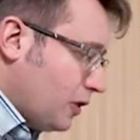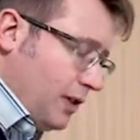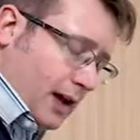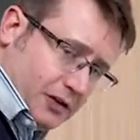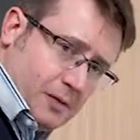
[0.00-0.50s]

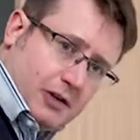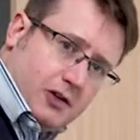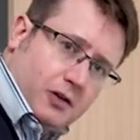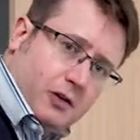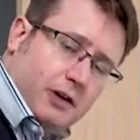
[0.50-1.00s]
As I
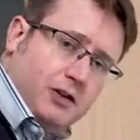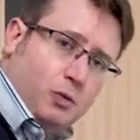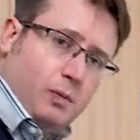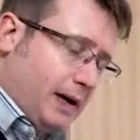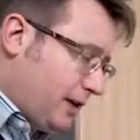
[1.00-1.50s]
mentioned, the reason we
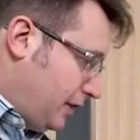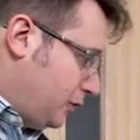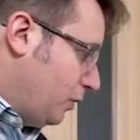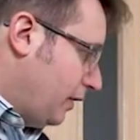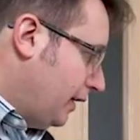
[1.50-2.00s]
made it this
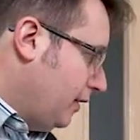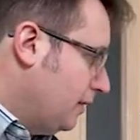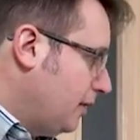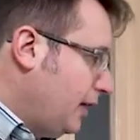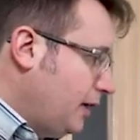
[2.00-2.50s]
wide
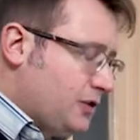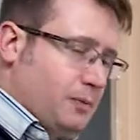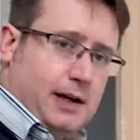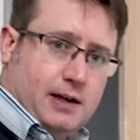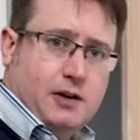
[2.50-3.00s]
is to
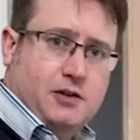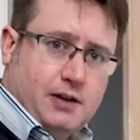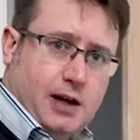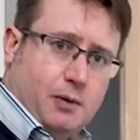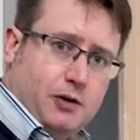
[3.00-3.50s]
make it as
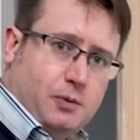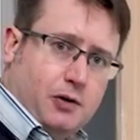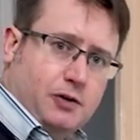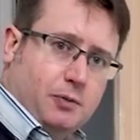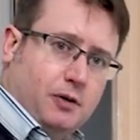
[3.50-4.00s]
stable as
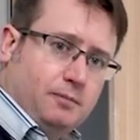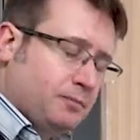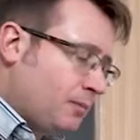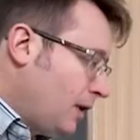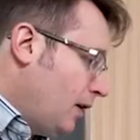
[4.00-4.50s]
possible.
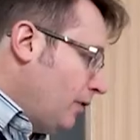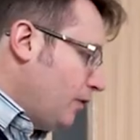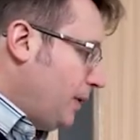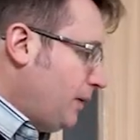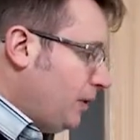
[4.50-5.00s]
For
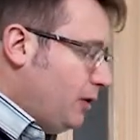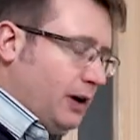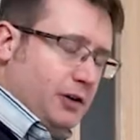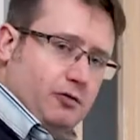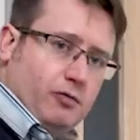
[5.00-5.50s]
people who
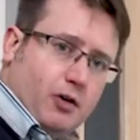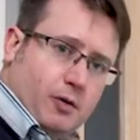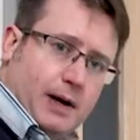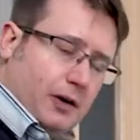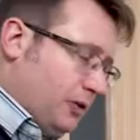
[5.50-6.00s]
like to rock
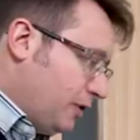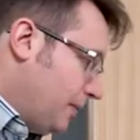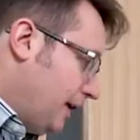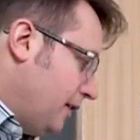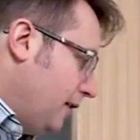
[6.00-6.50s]
about on the
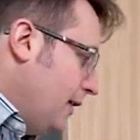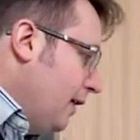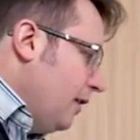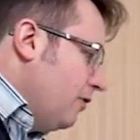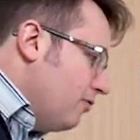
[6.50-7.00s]
bed,
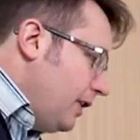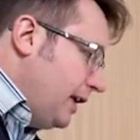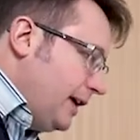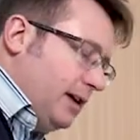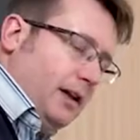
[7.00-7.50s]

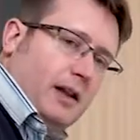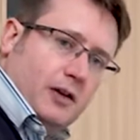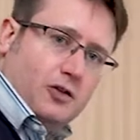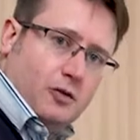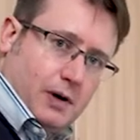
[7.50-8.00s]
really there's
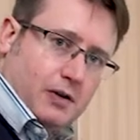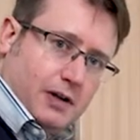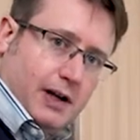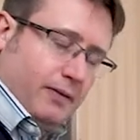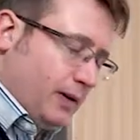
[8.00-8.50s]
not much
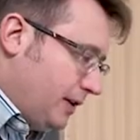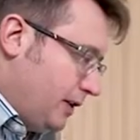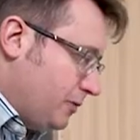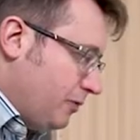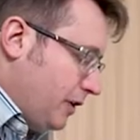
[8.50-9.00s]
give in
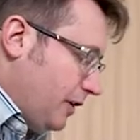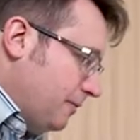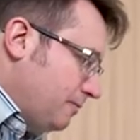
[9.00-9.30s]
this product.